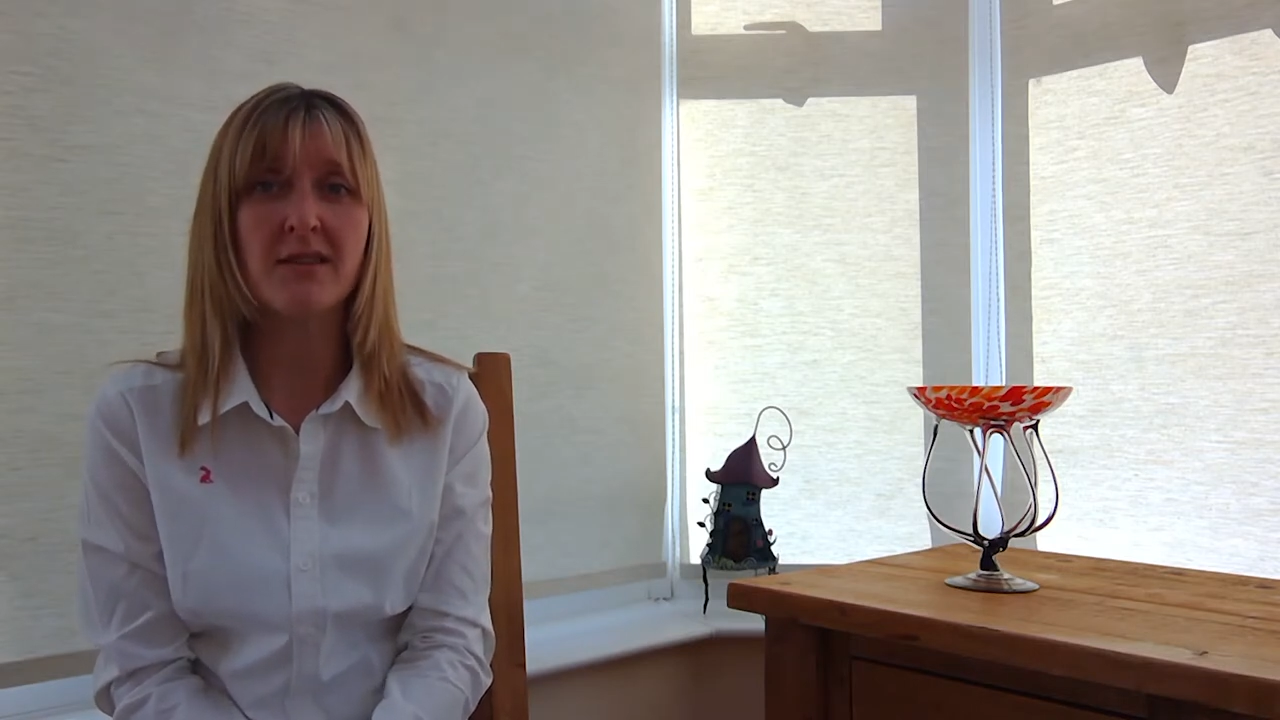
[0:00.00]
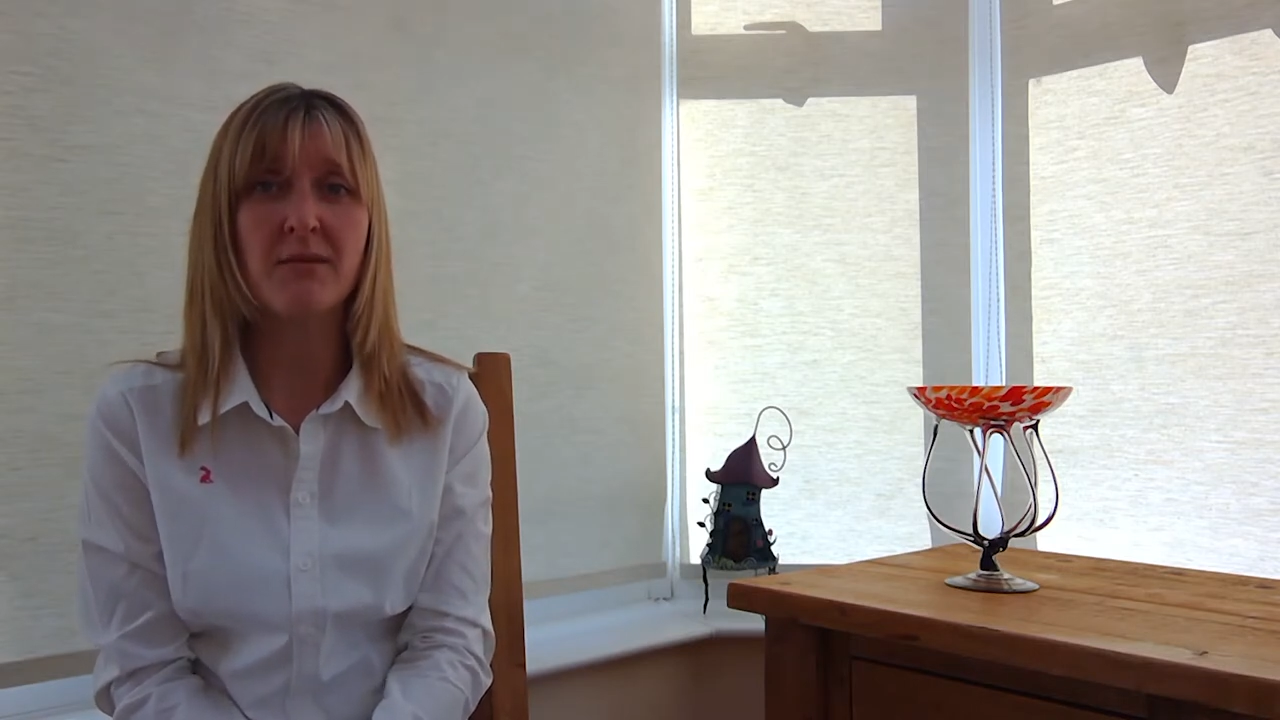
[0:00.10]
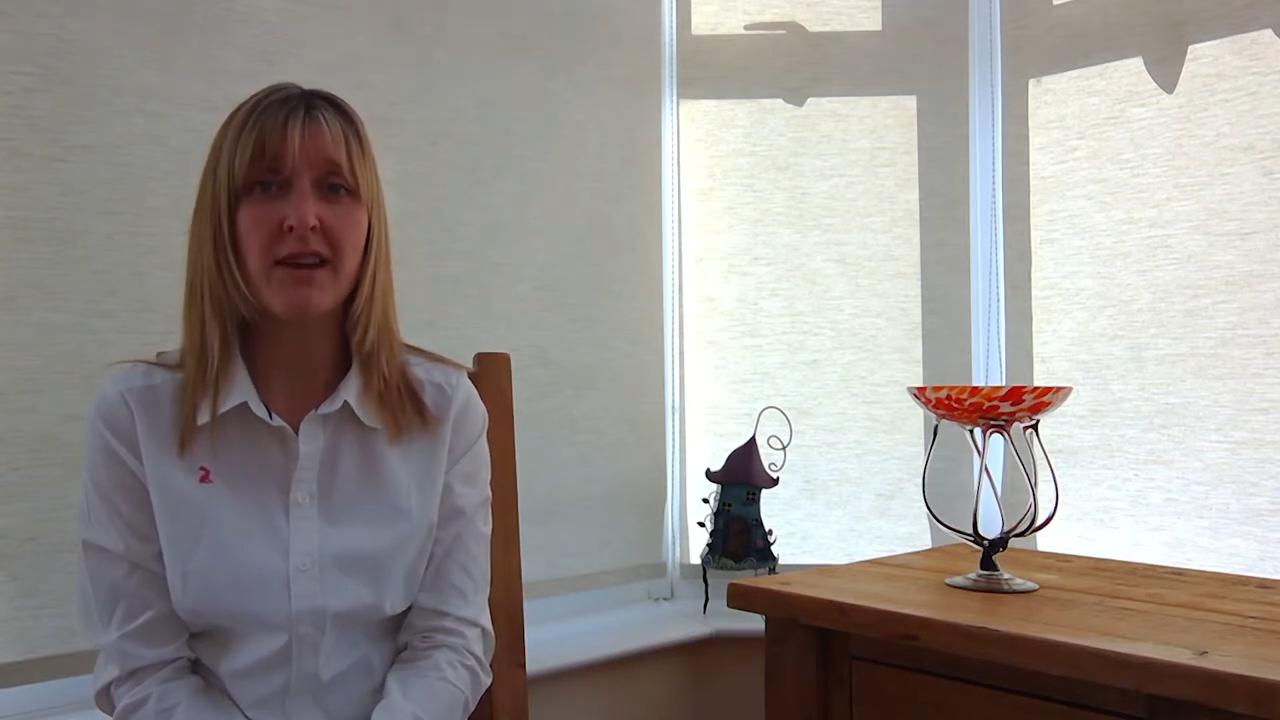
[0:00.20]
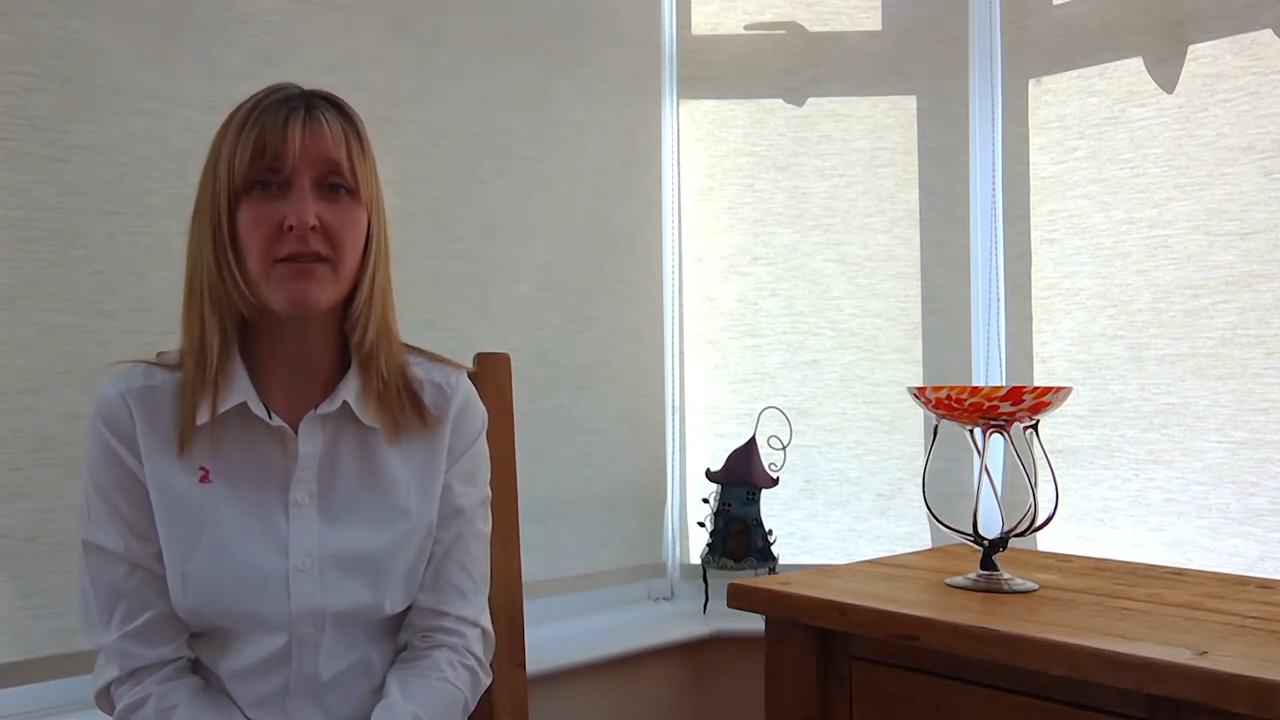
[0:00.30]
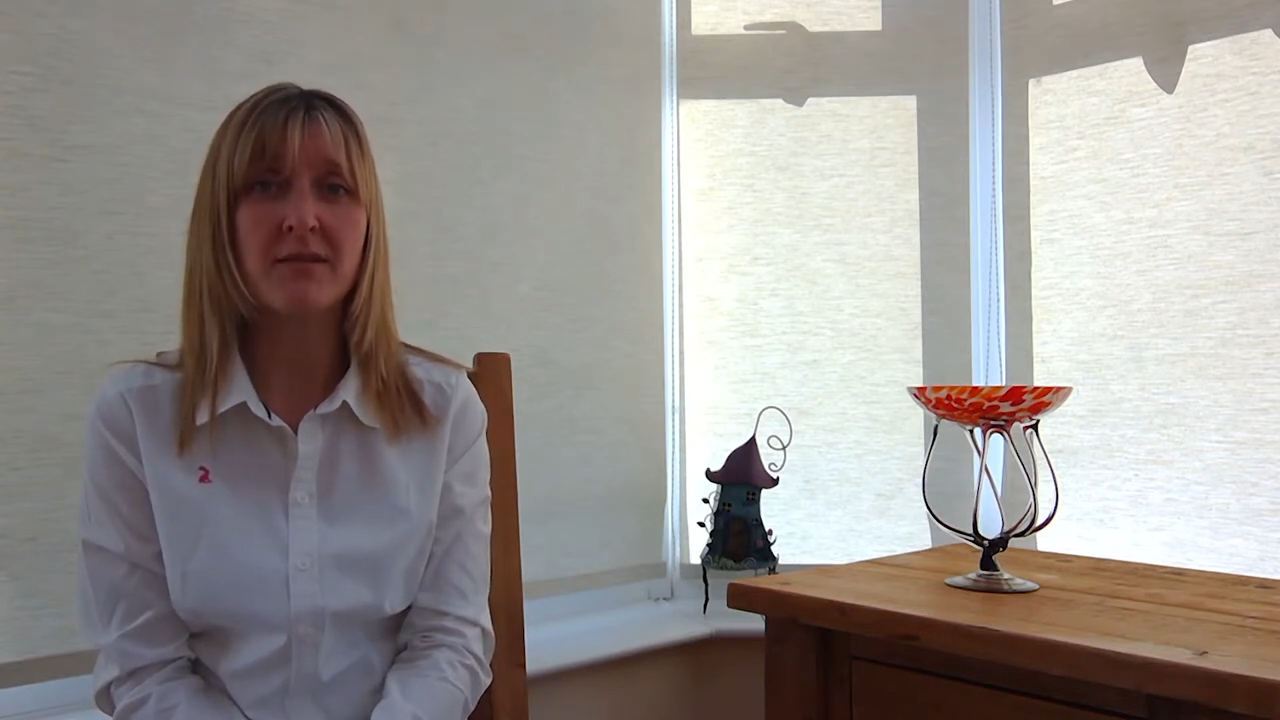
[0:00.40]

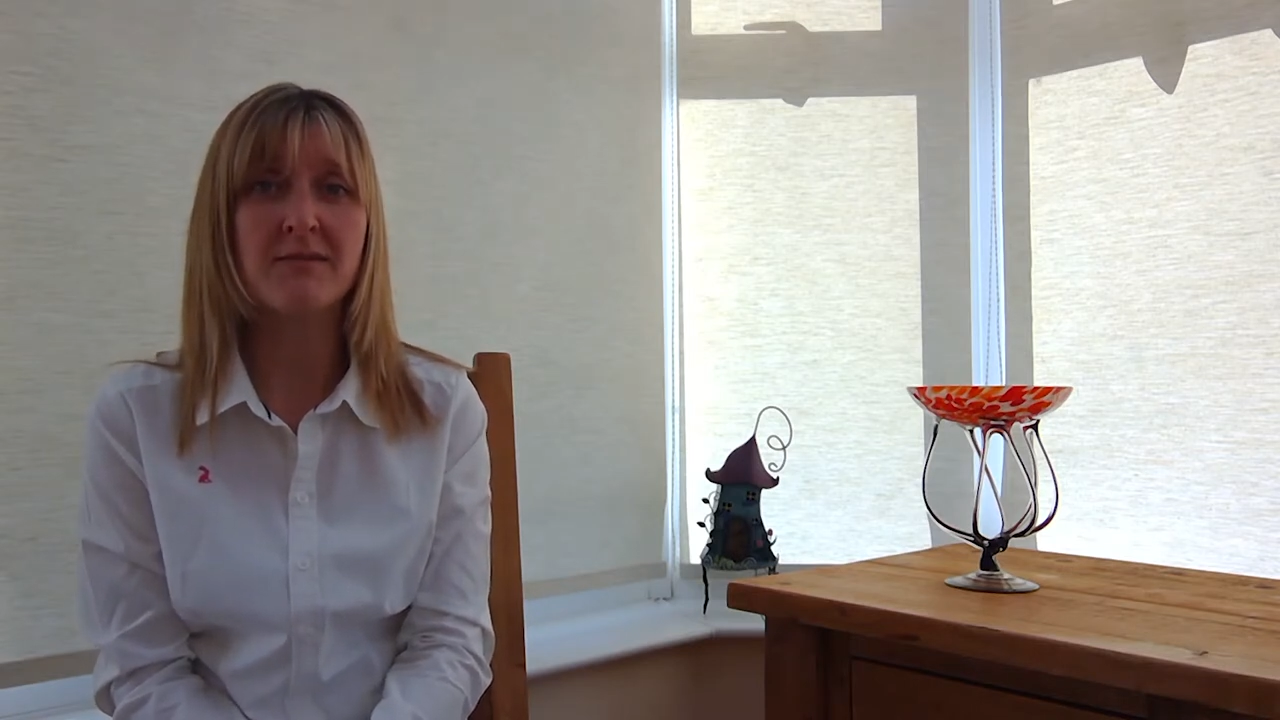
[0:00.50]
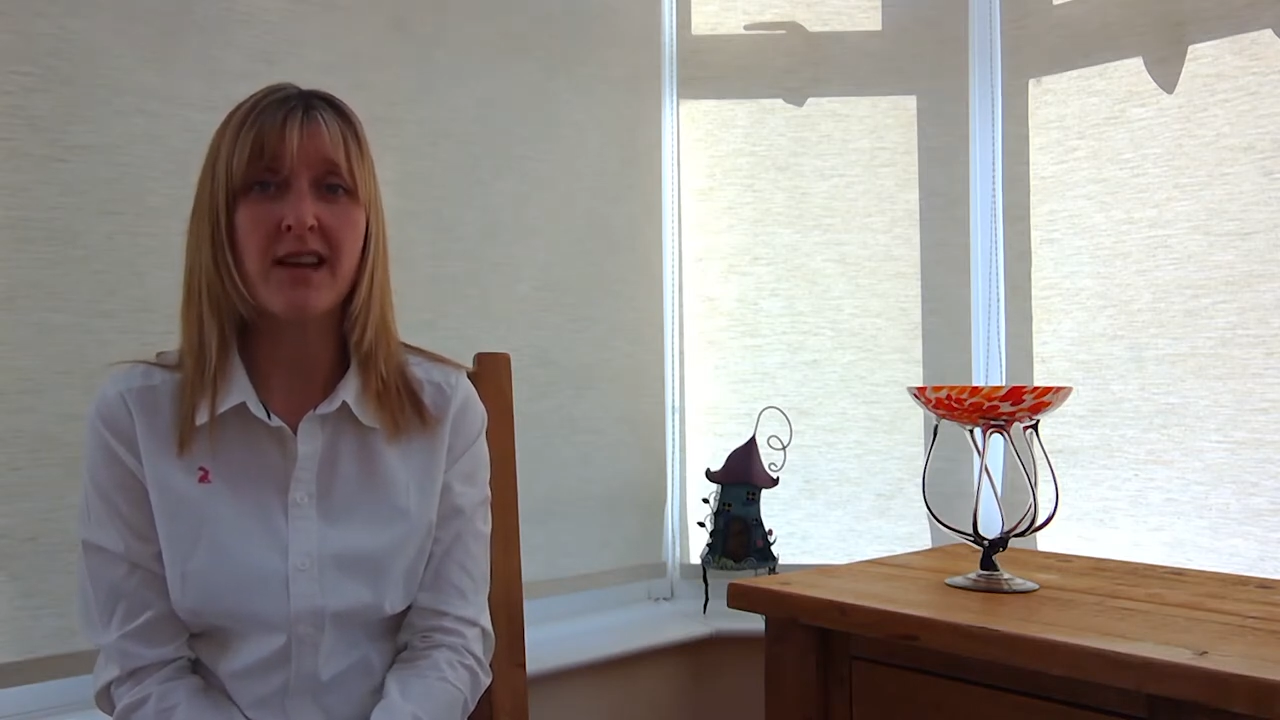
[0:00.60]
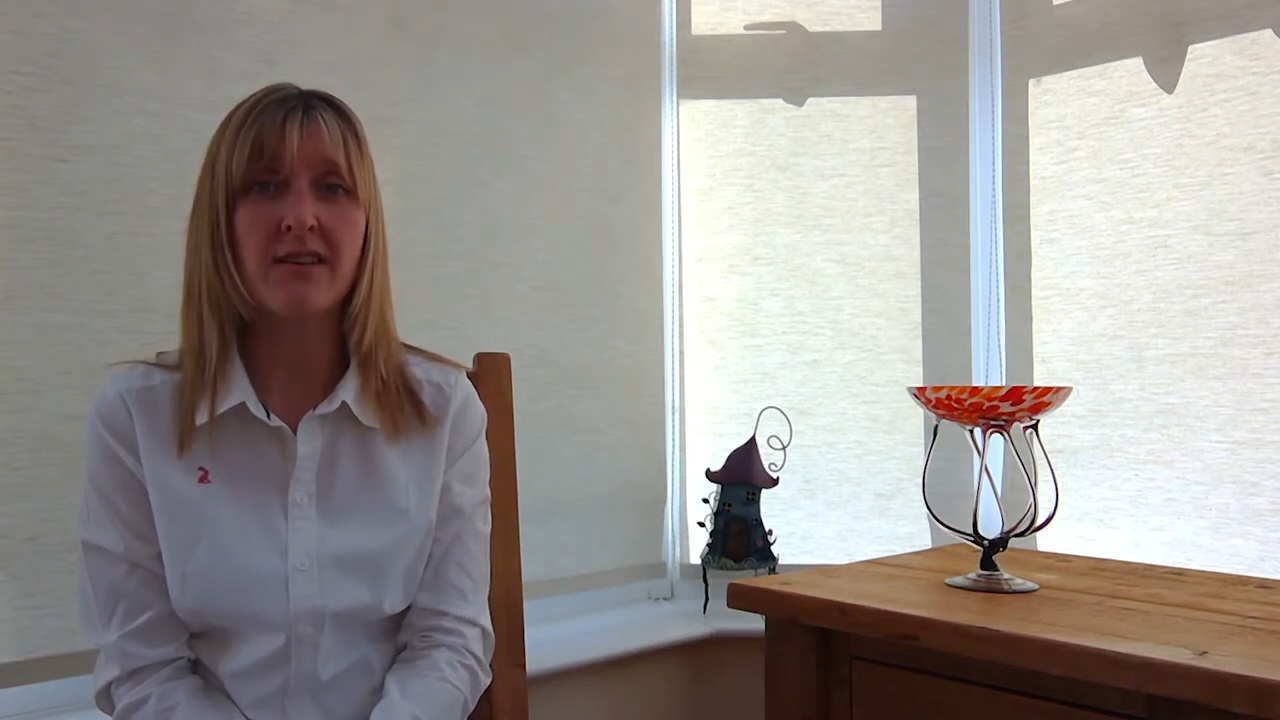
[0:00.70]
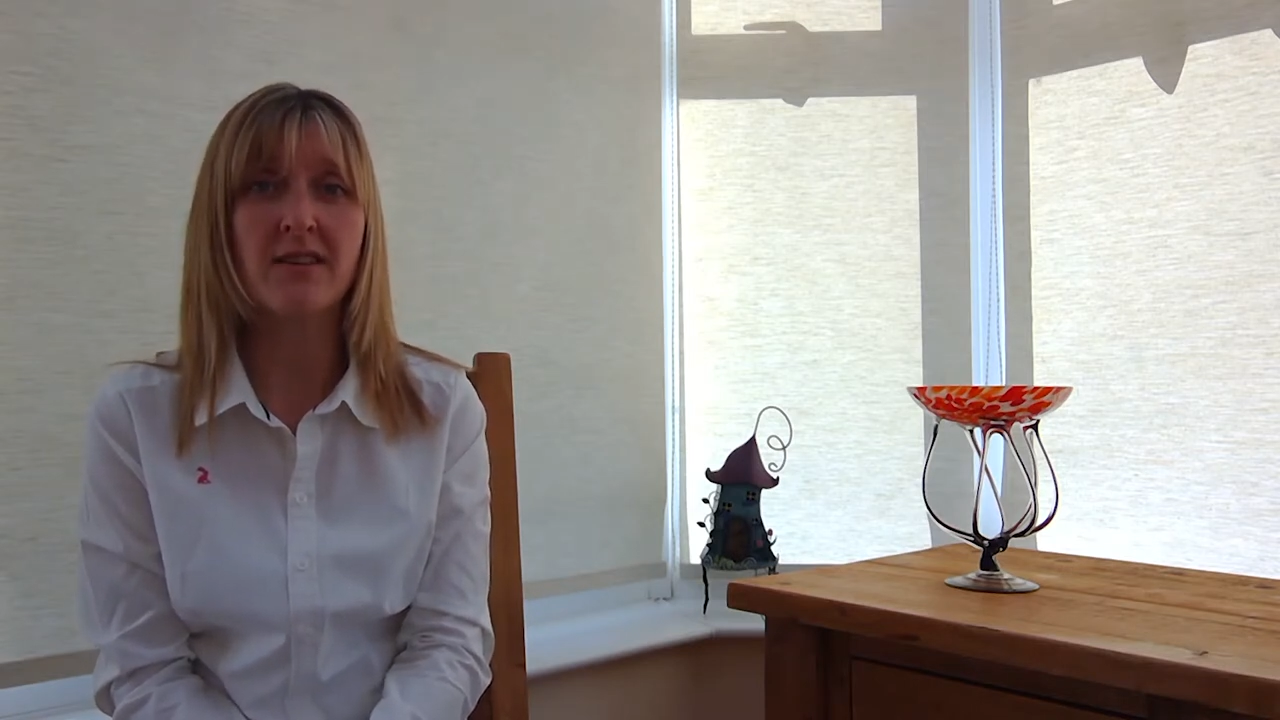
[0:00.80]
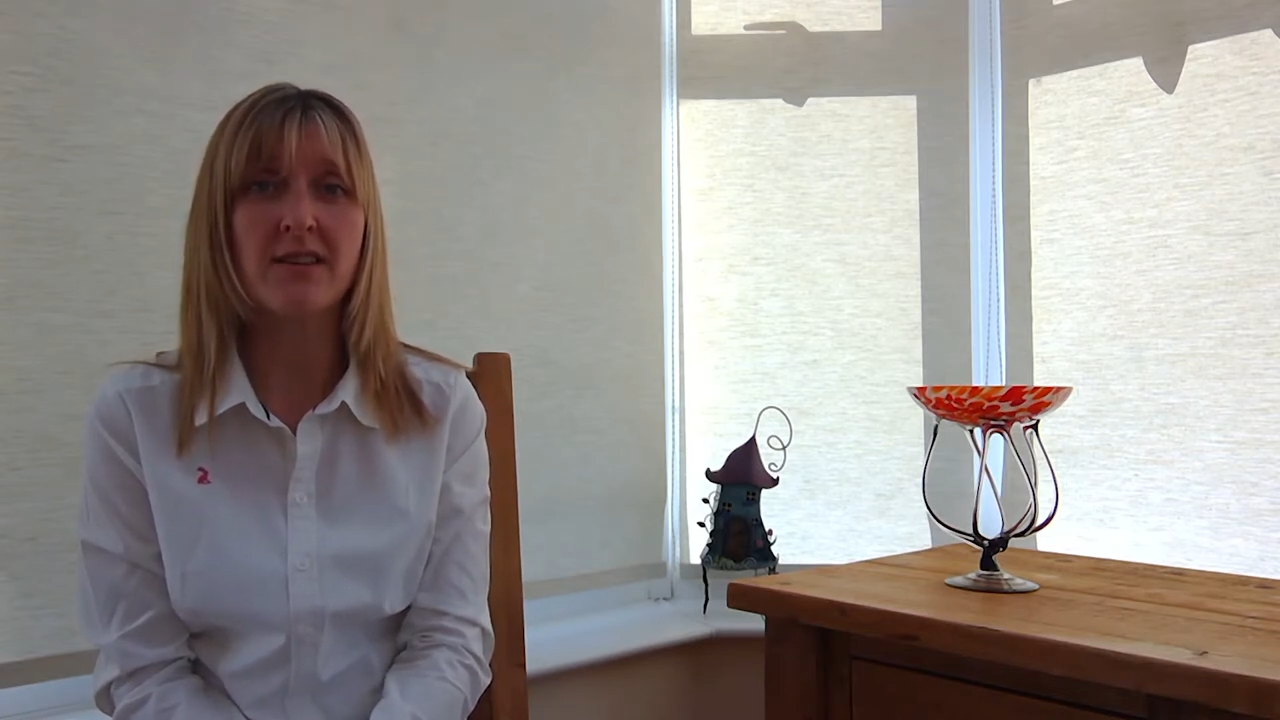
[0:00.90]
away from
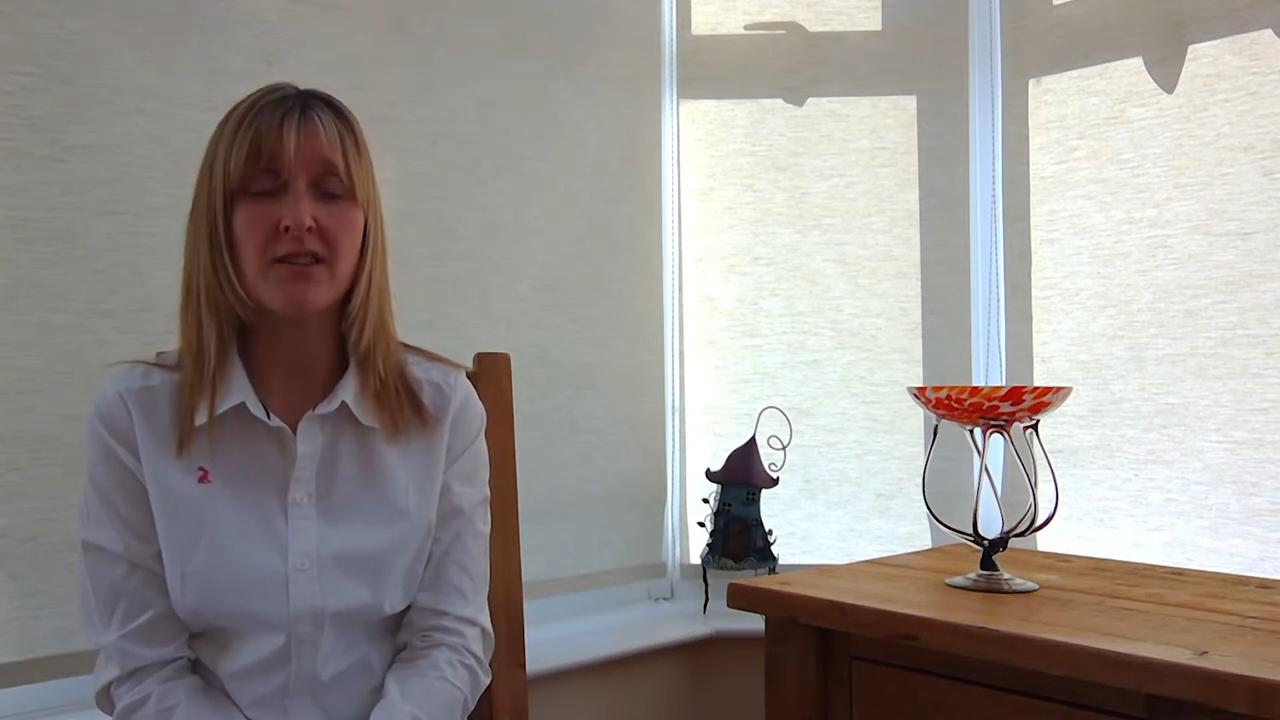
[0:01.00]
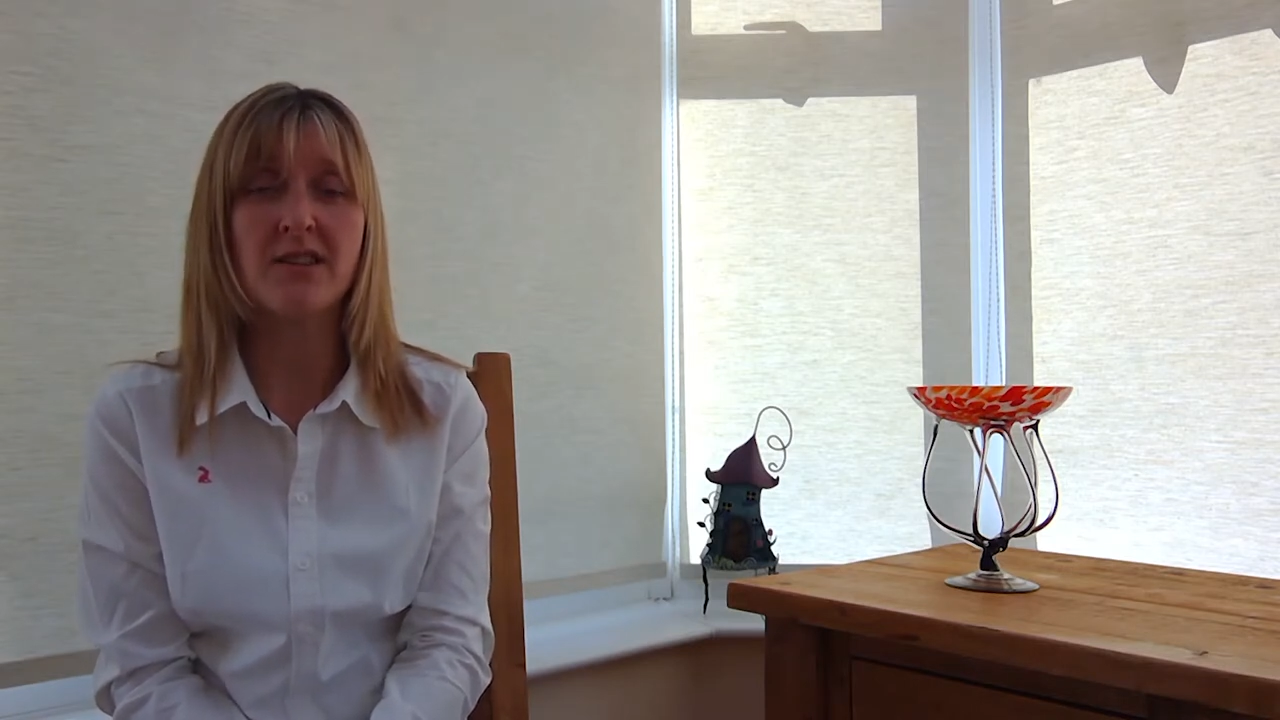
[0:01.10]
technology